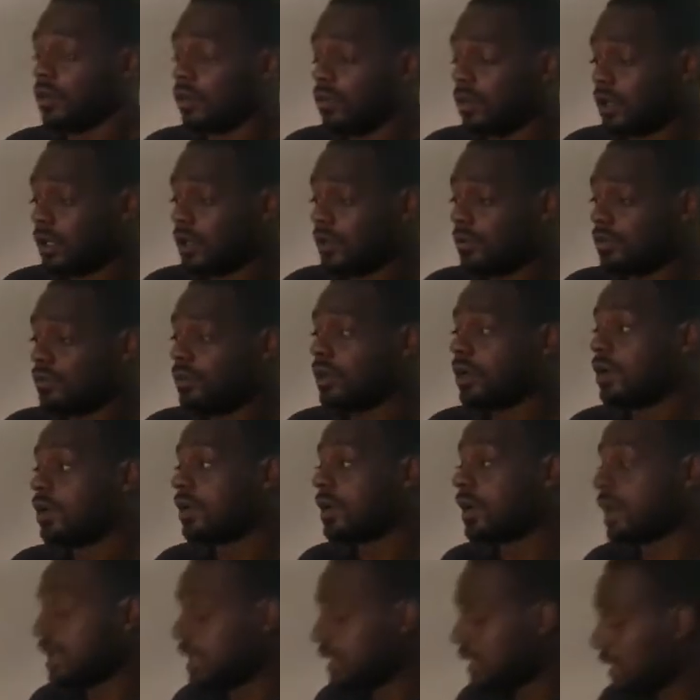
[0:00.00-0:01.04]
when
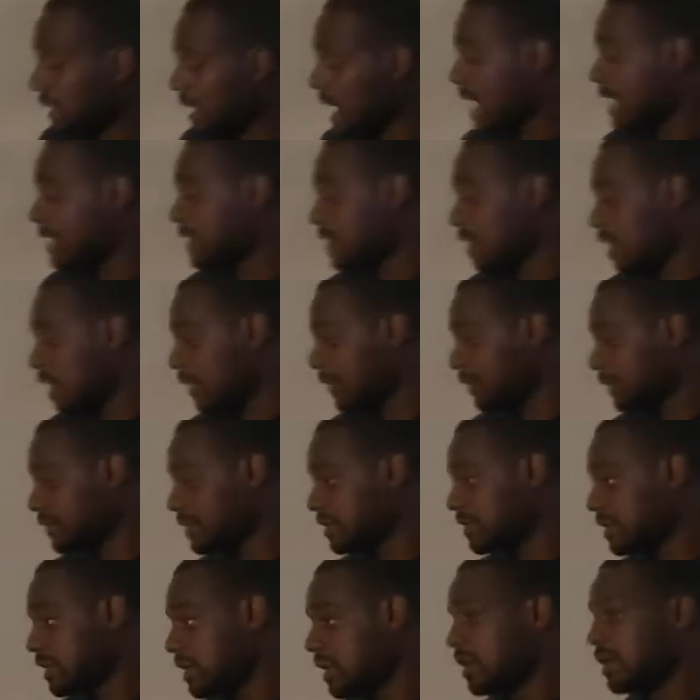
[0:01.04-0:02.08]
Bill Clinton got in
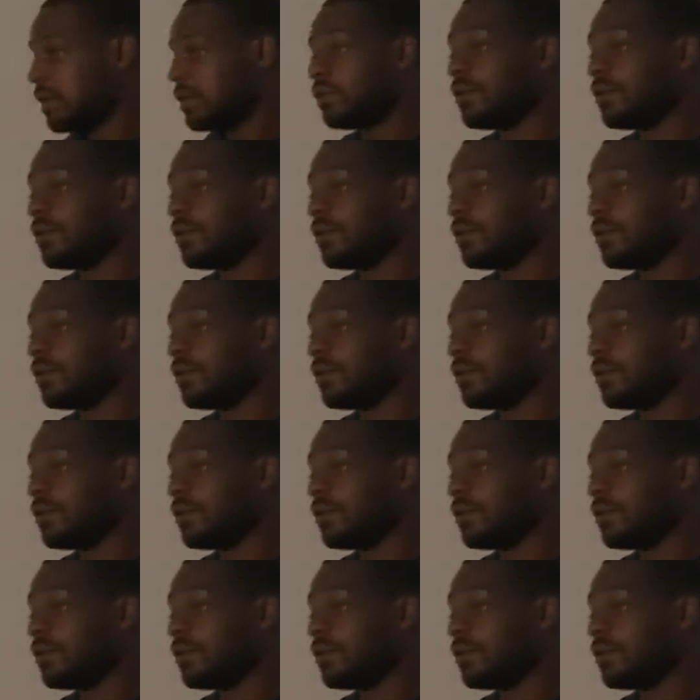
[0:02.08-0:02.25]
office,